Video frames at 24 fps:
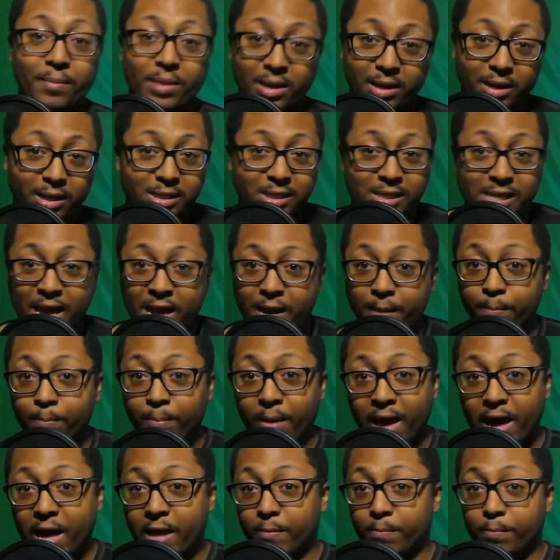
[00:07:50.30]
I mean, it's not a
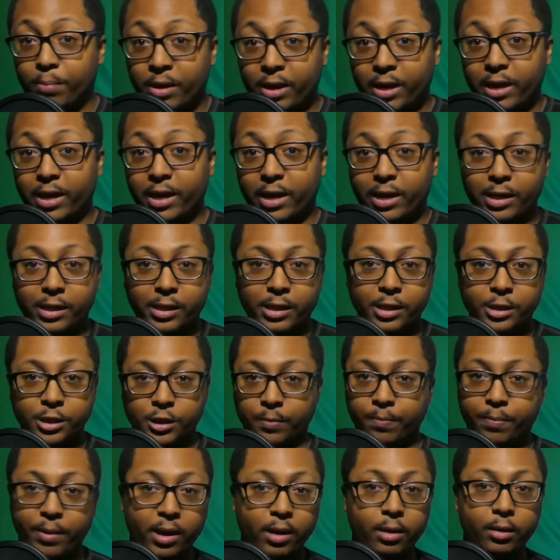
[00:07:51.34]
bad plan and there's
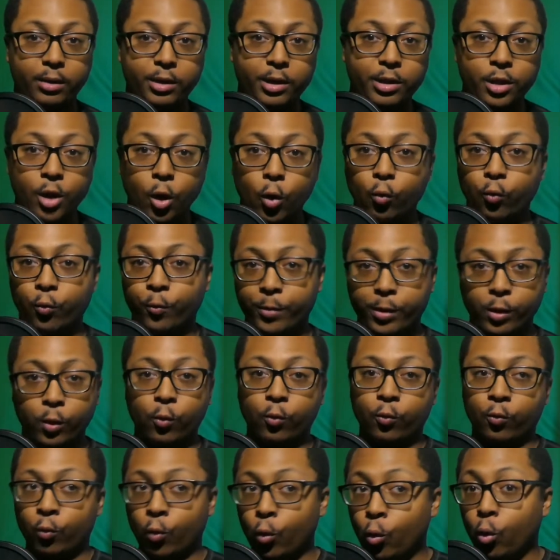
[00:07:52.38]
apparently no
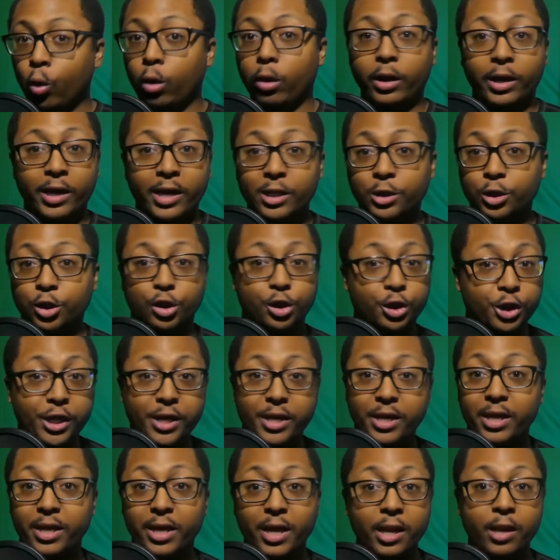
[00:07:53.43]
real rule against
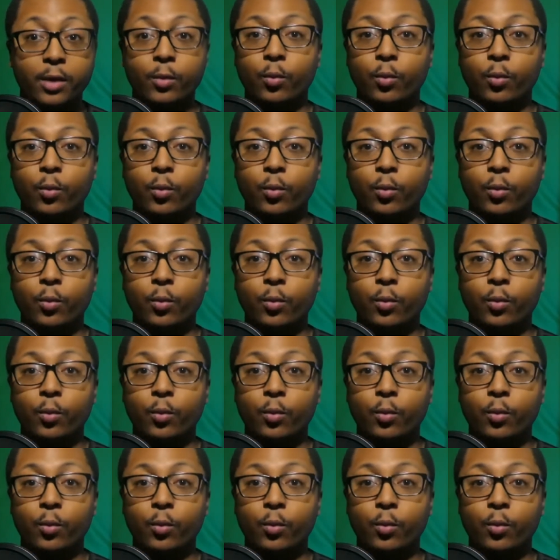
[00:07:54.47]
cheating